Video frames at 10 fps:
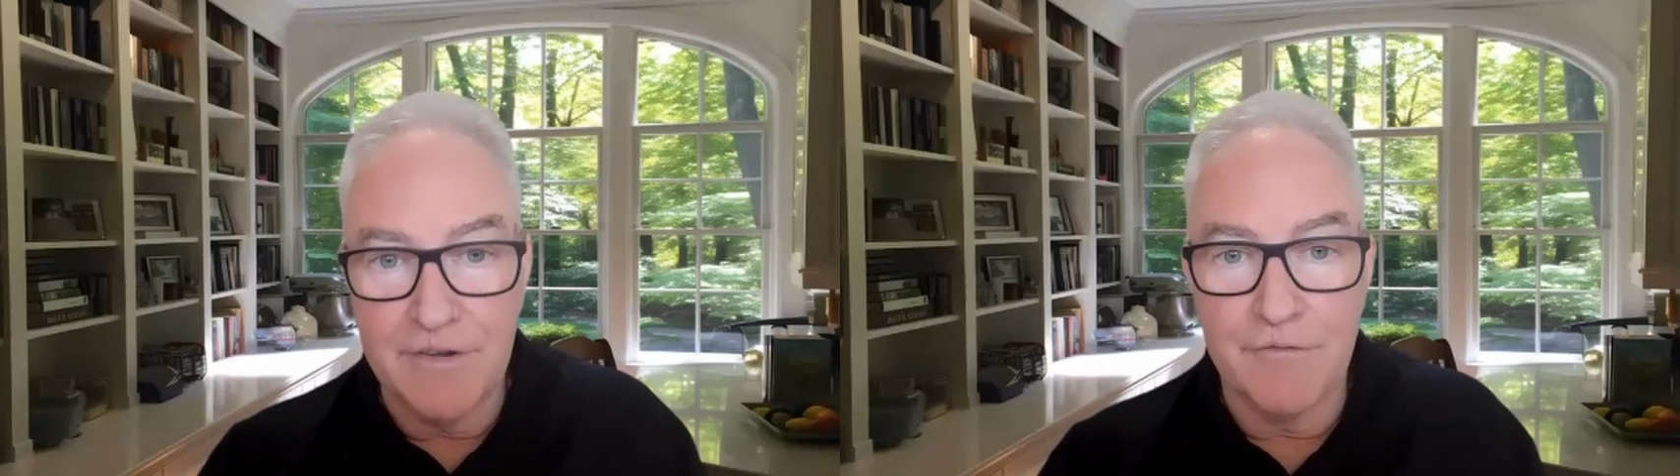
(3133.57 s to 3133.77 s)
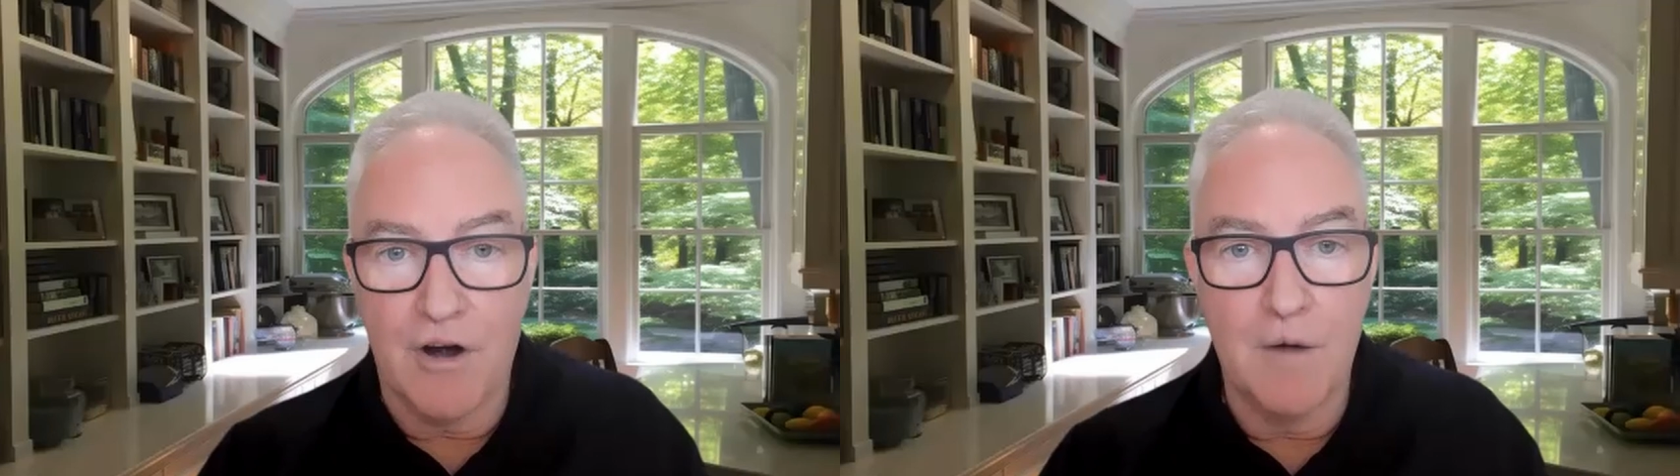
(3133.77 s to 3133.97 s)

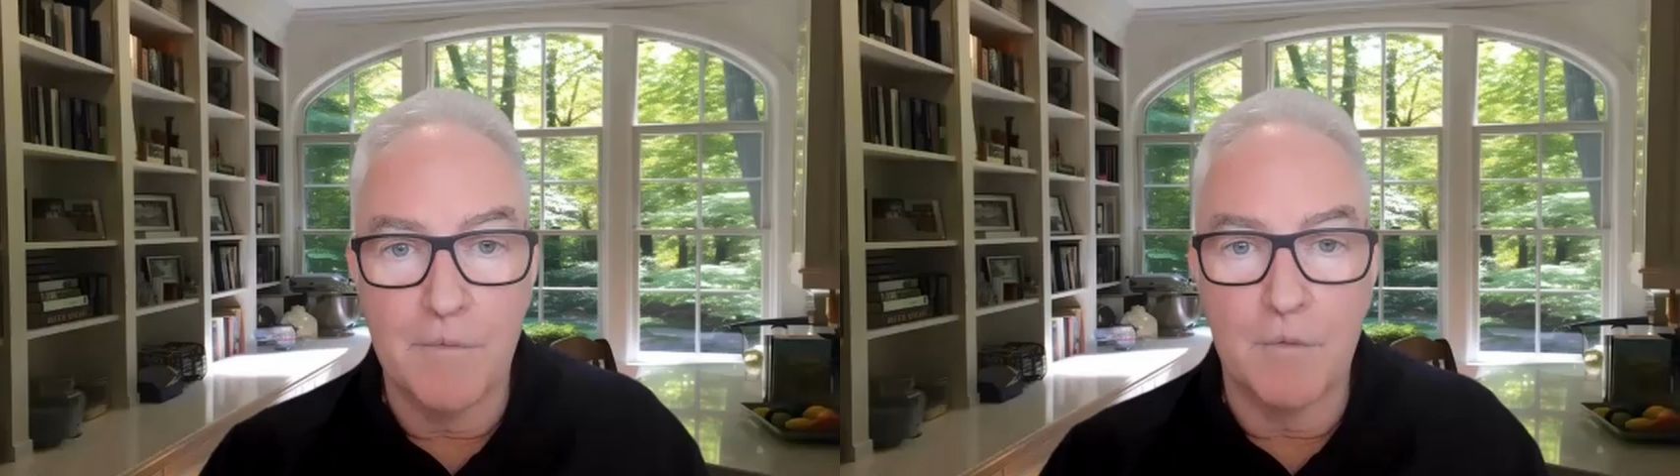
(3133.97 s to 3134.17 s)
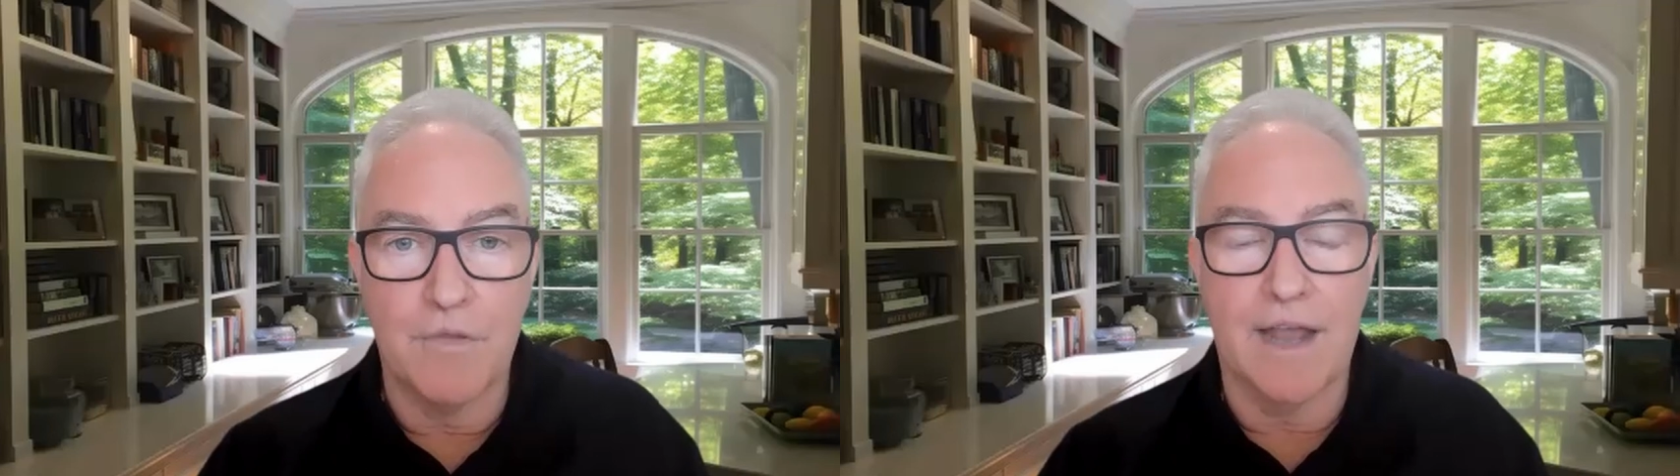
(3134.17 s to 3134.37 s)

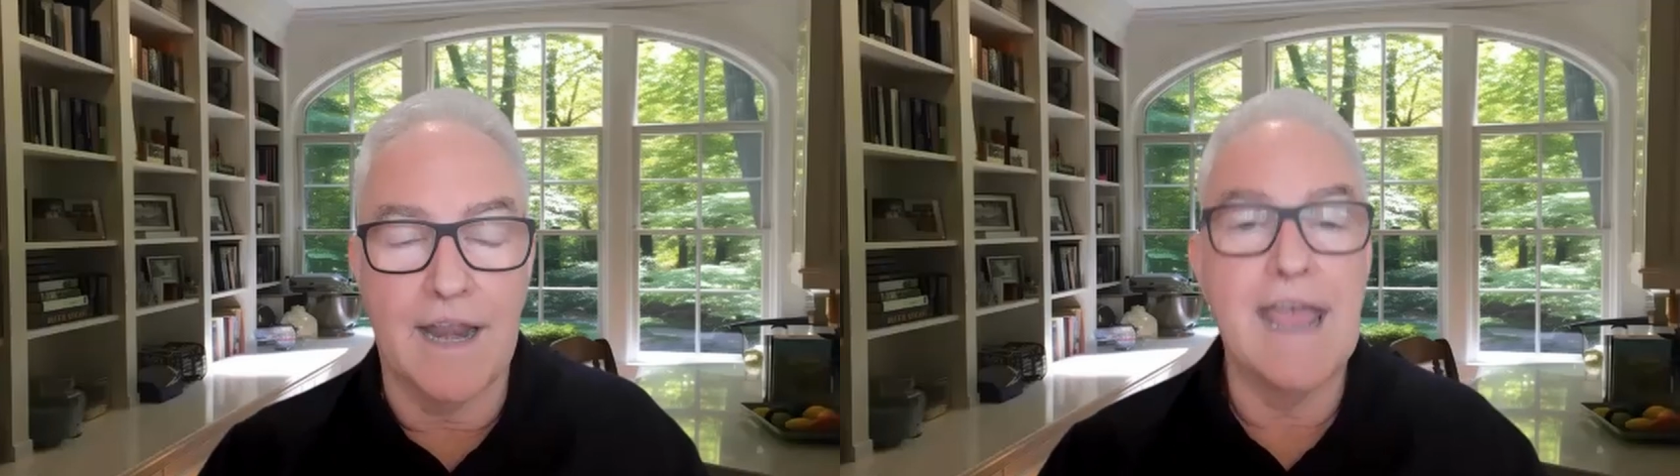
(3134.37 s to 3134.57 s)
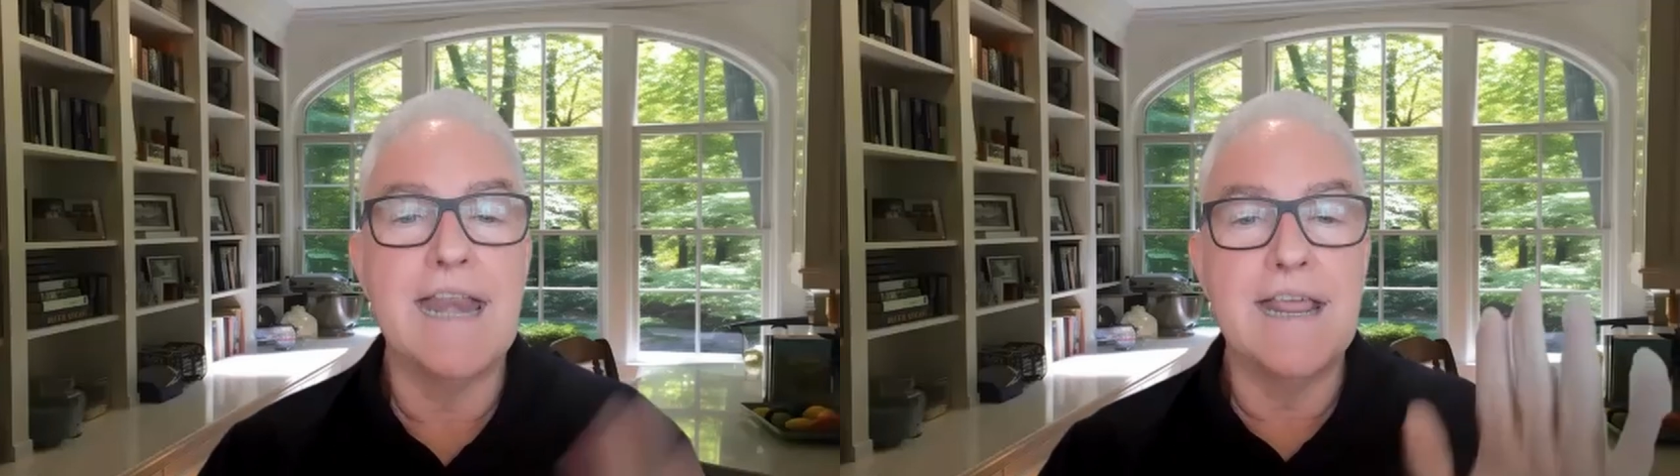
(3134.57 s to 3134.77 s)
environment
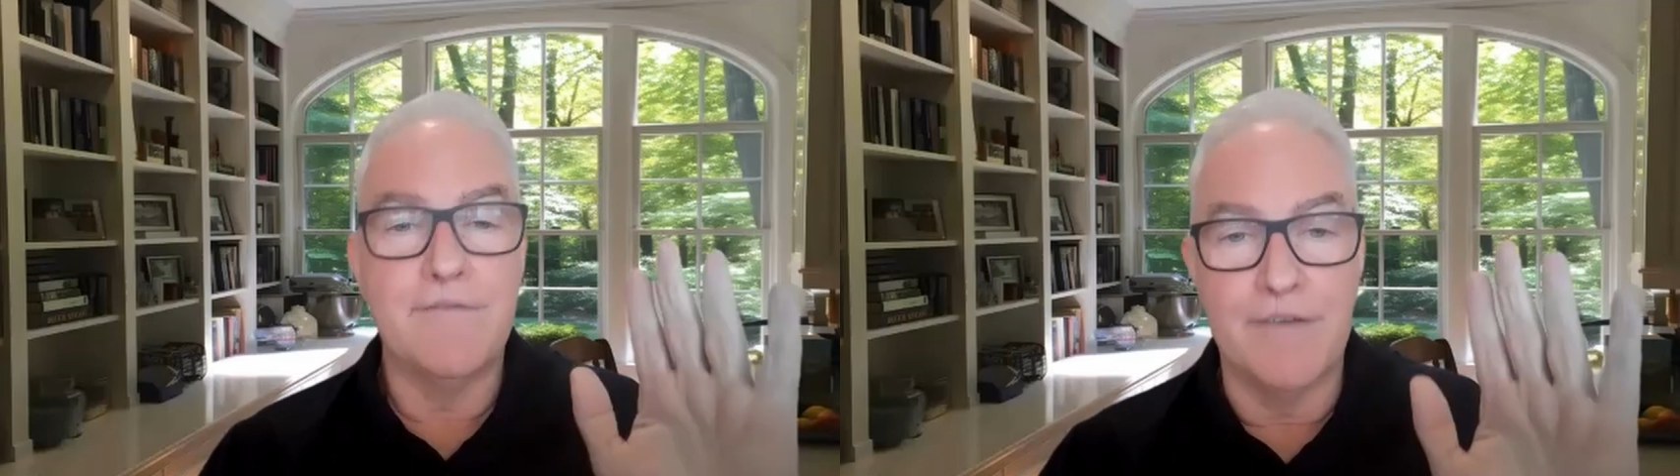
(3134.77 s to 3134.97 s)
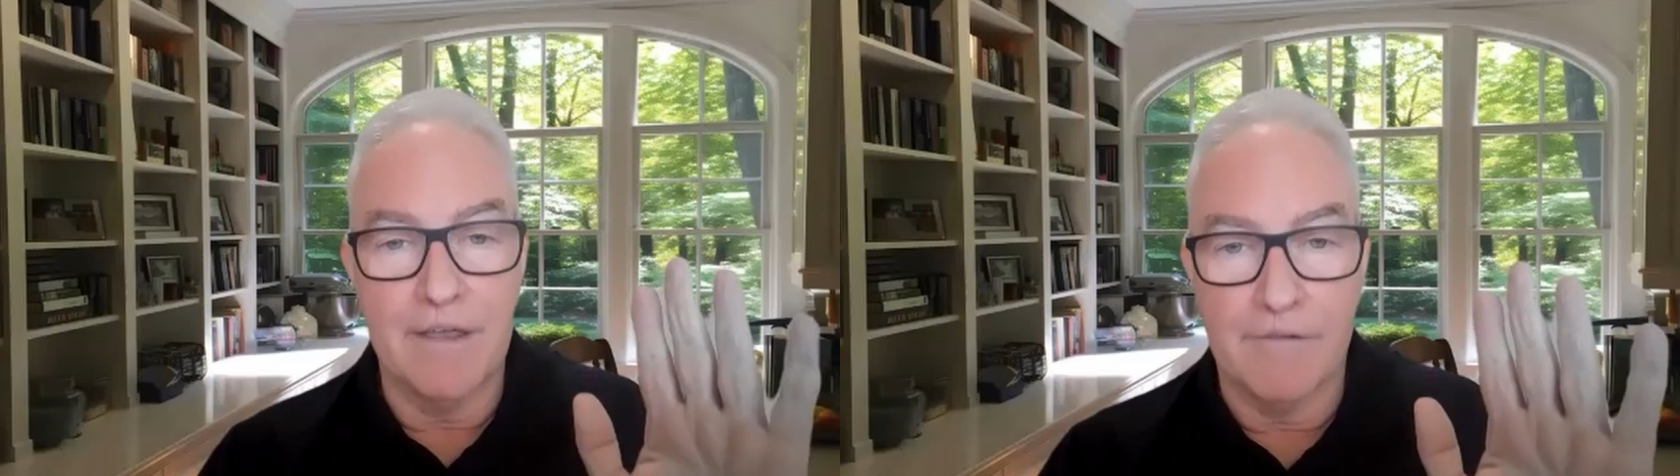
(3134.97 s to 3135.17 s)
without any
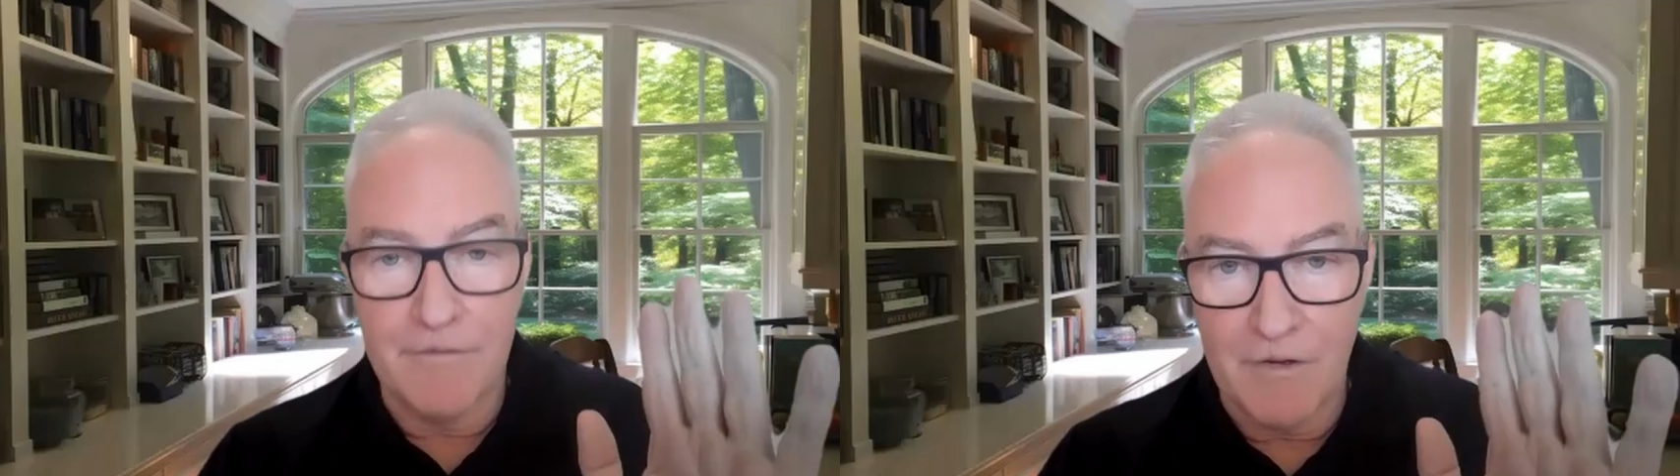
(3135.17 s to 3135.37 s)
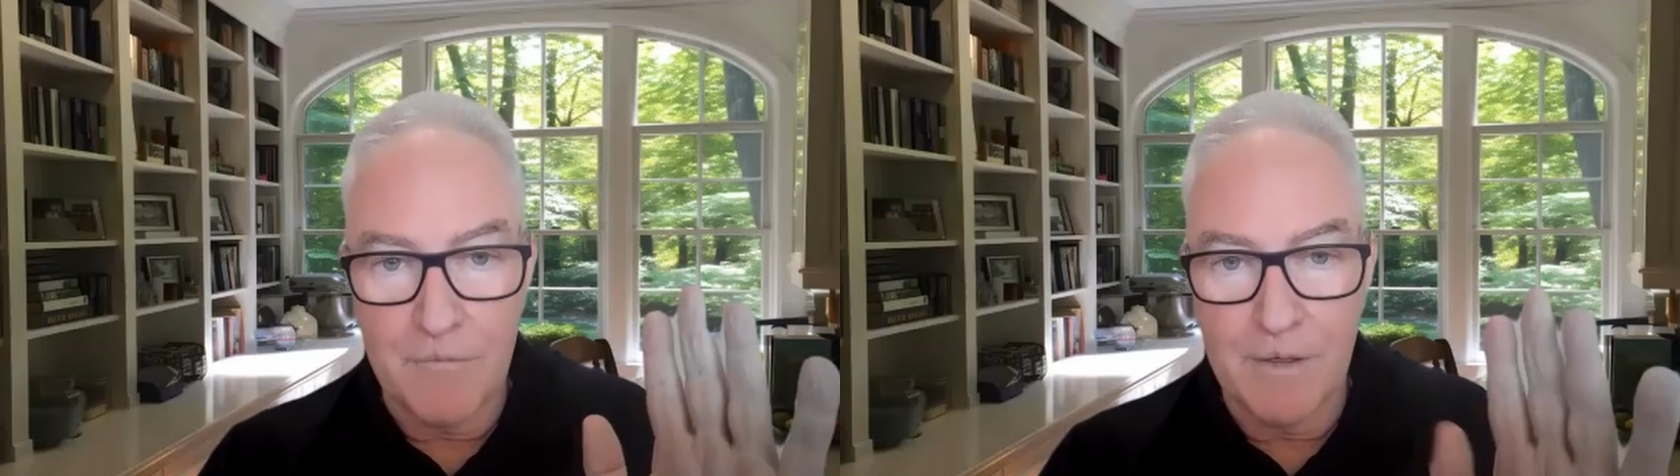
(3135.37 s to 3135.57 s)
fear of